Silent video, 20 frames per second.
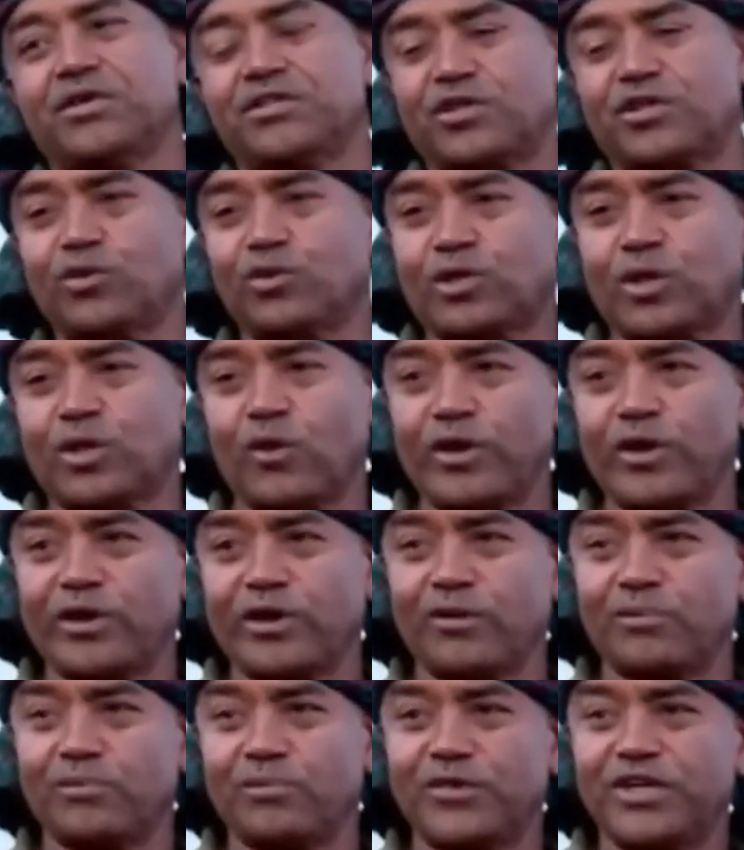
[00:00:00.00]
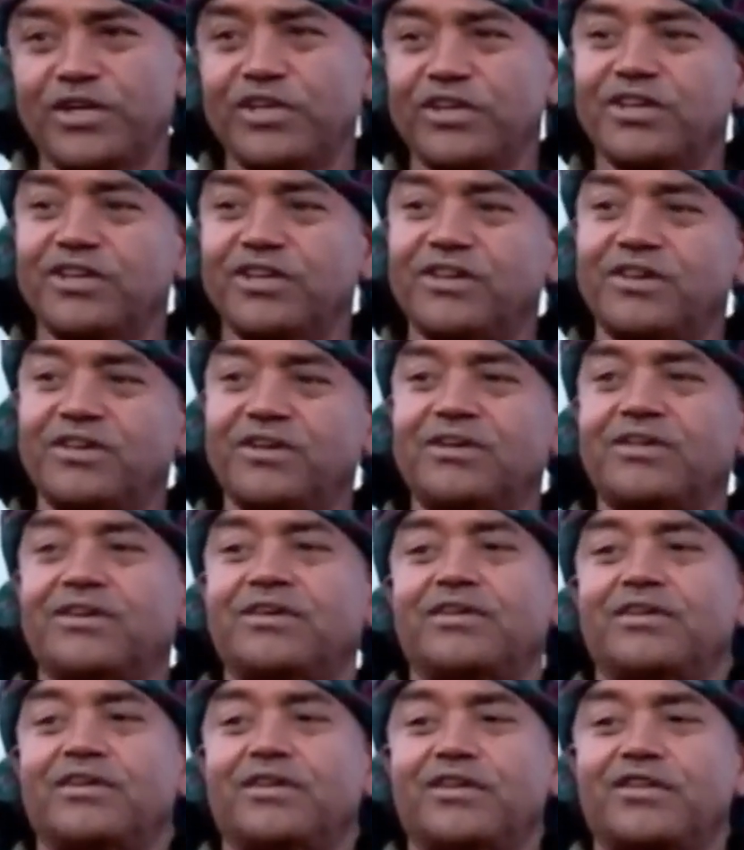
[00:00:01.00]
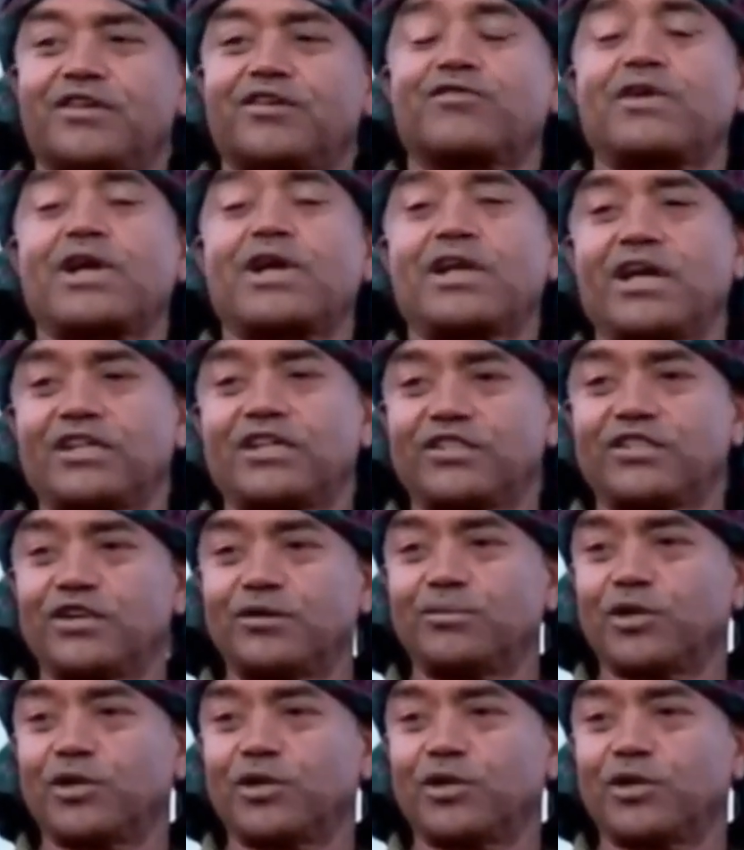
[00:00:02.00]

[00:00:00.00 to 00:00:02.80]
The Human Rights Commission in Geneva